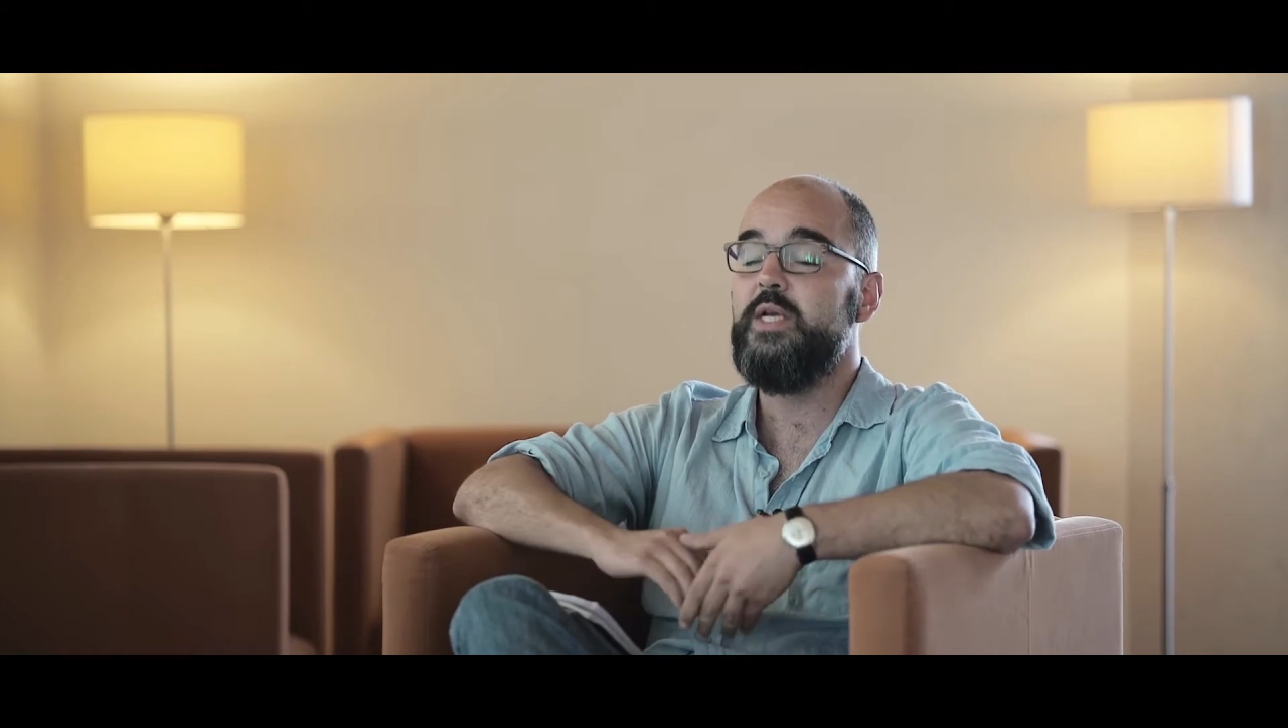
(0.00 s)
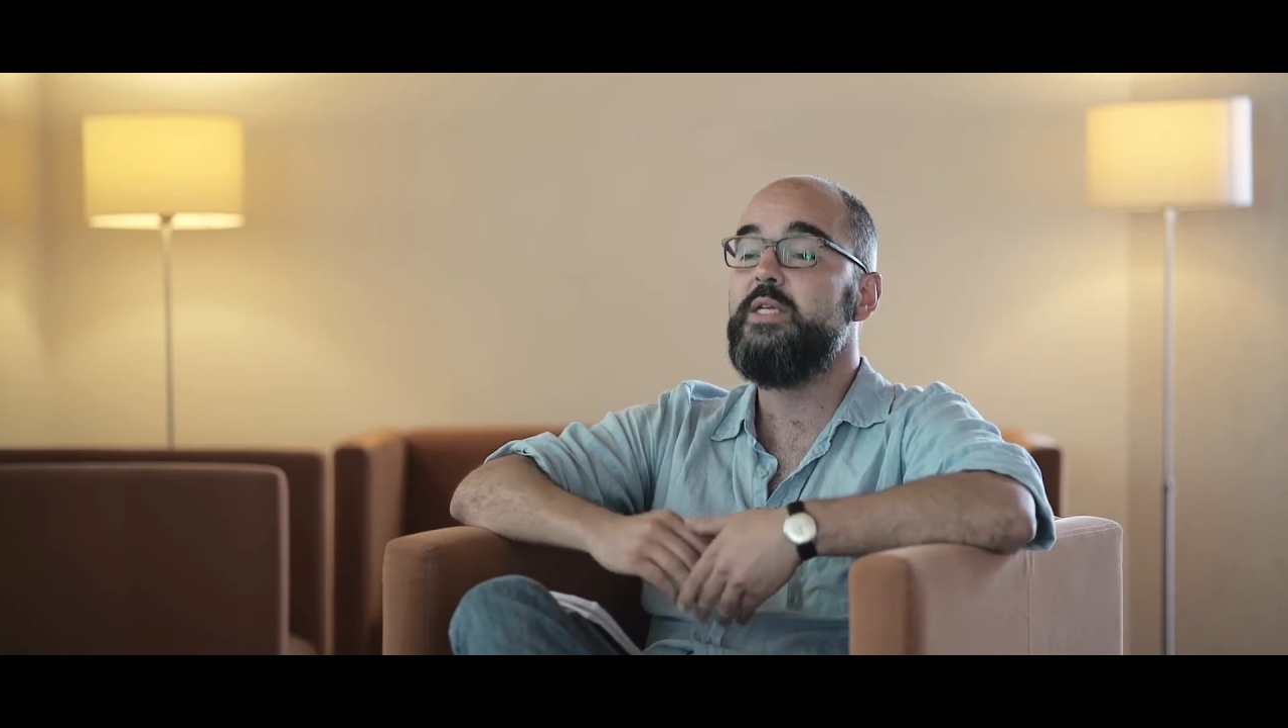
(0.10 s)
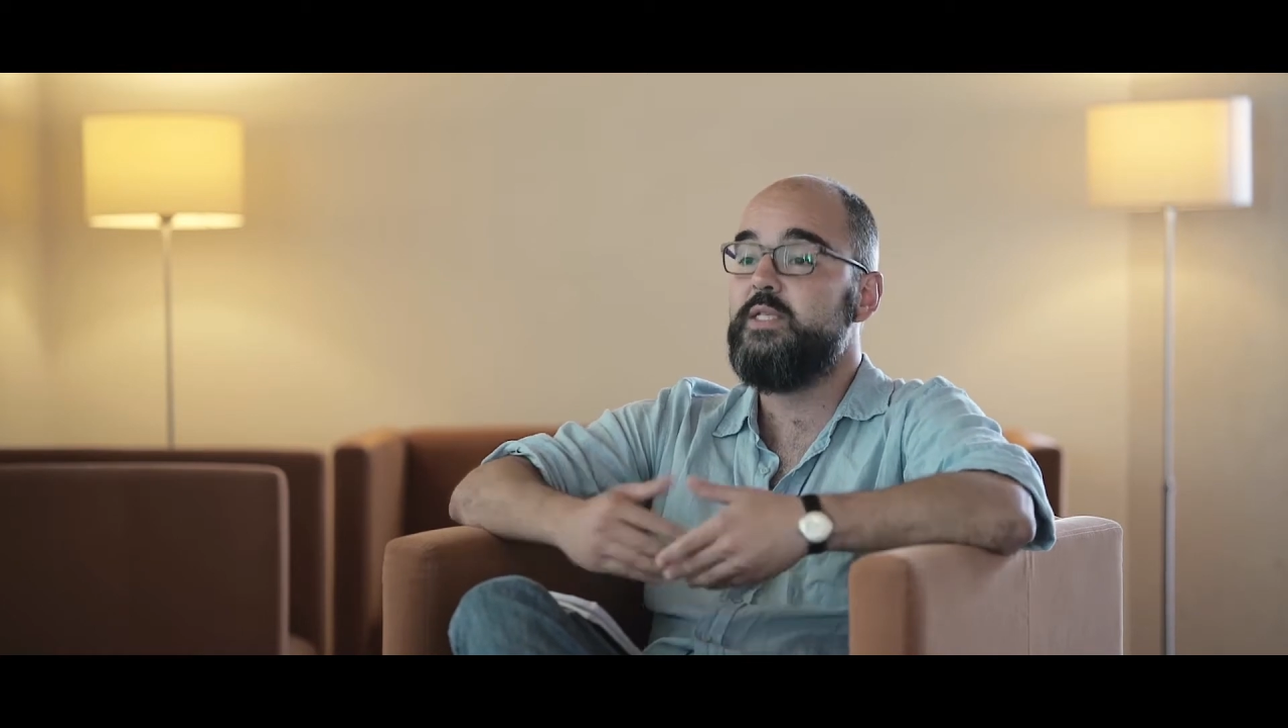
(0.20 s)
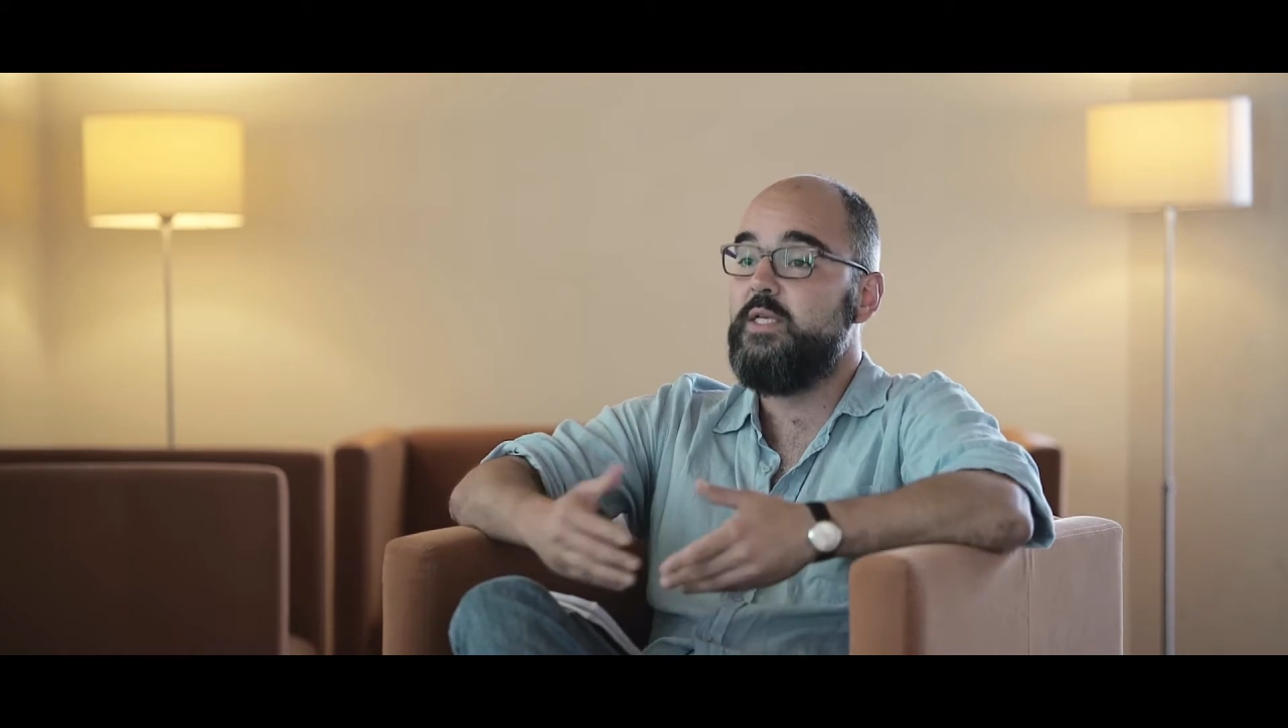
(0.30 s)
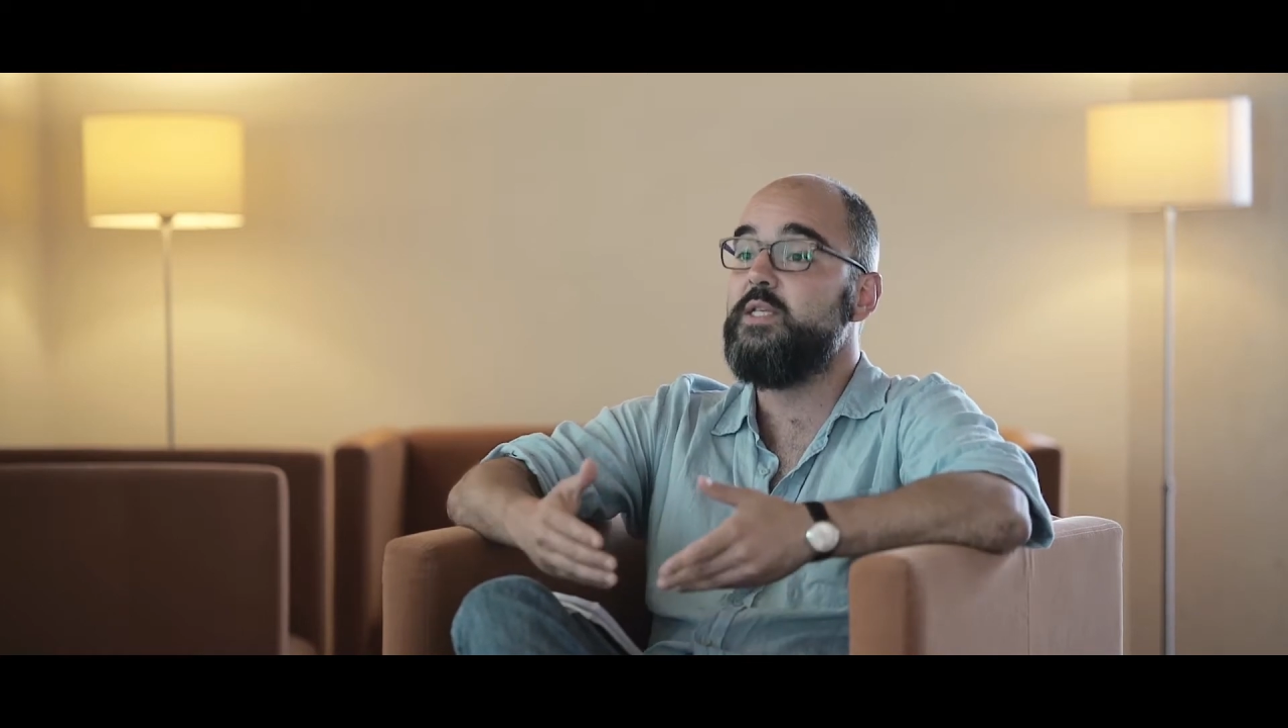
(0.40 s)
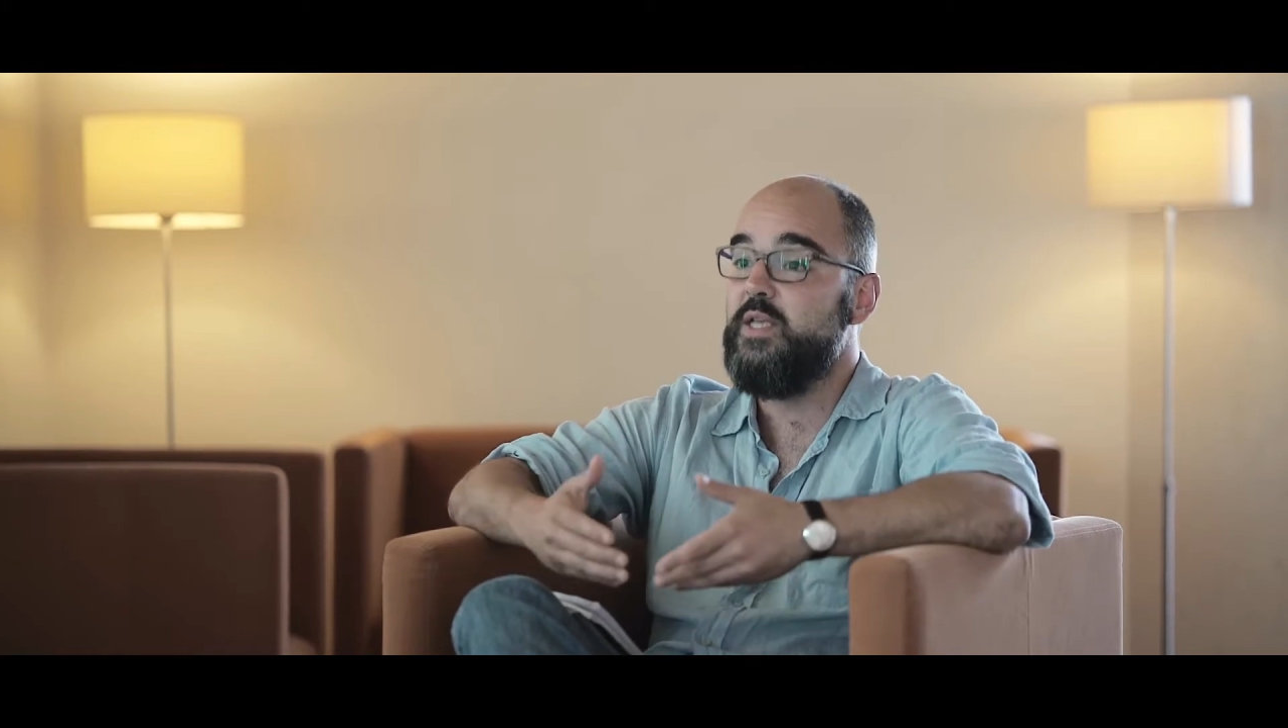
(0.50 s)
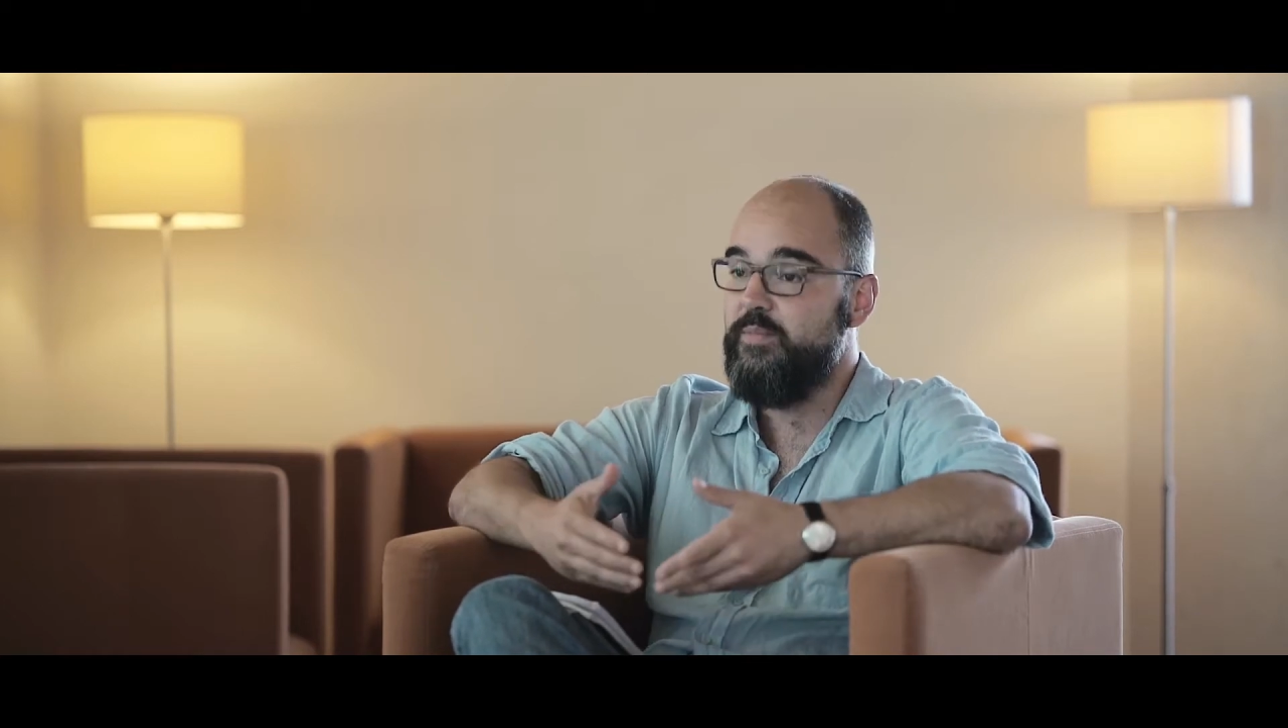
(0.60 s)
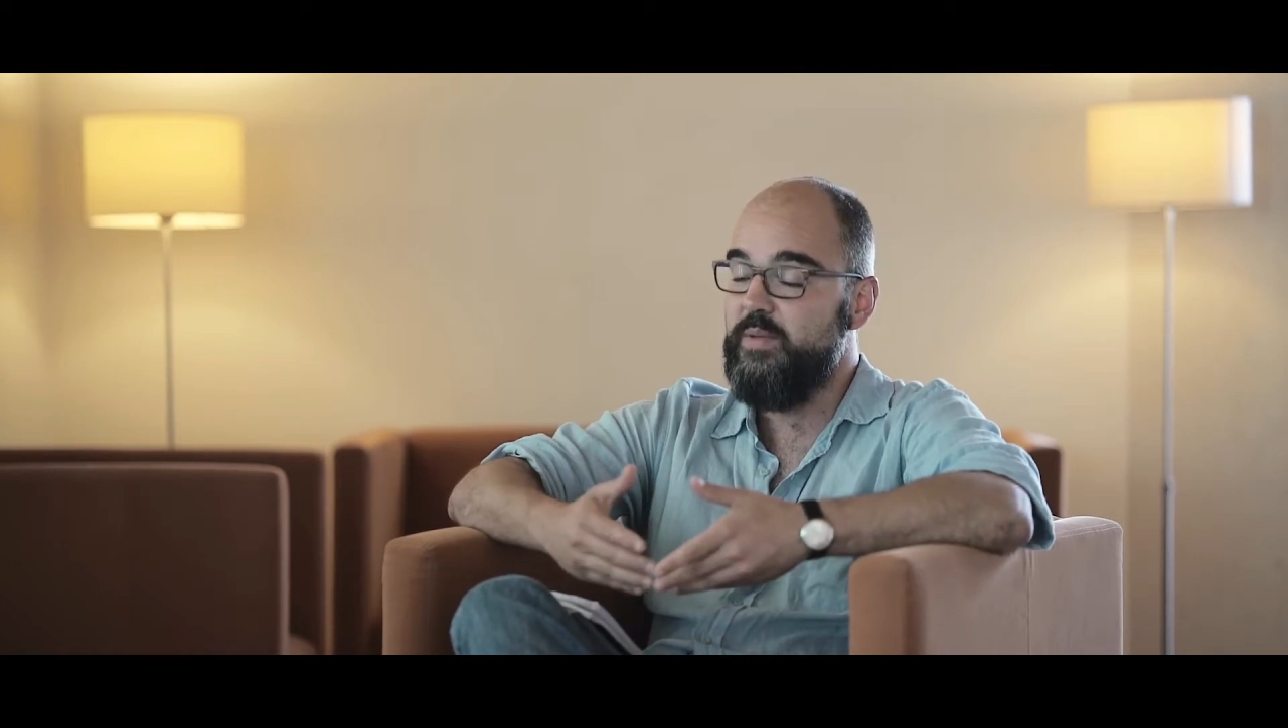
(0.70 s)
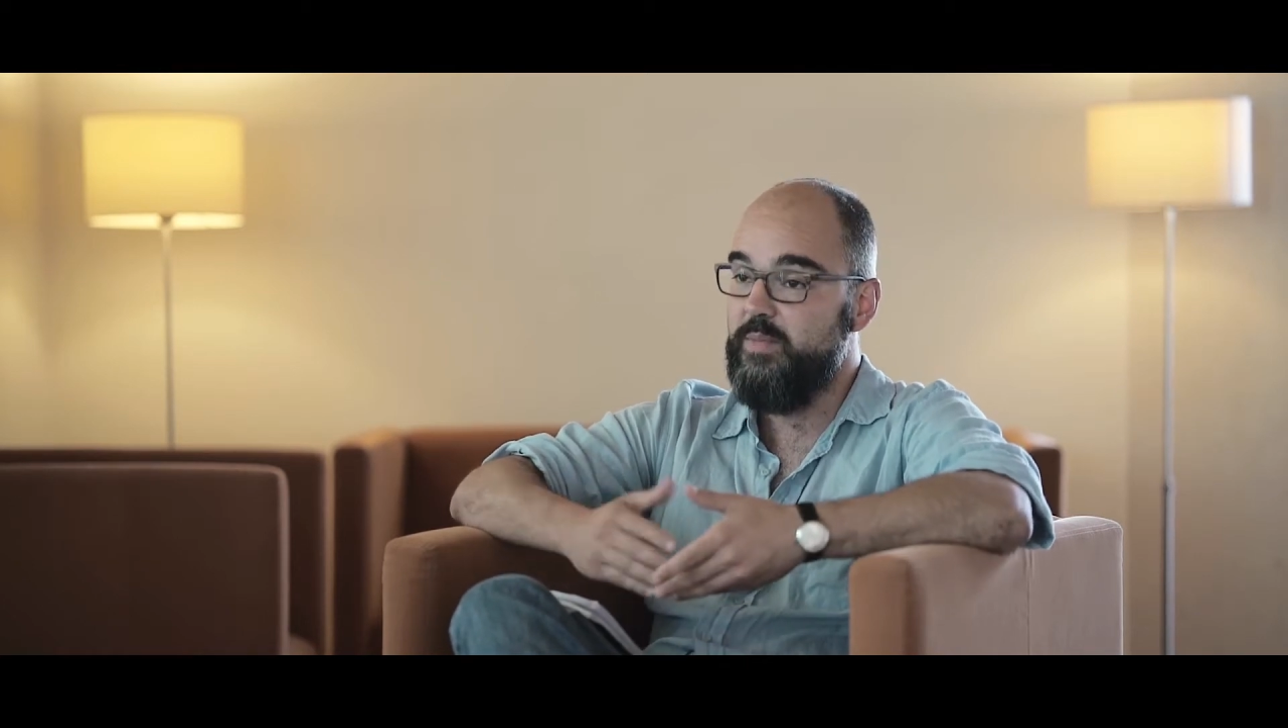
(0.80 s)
cities have been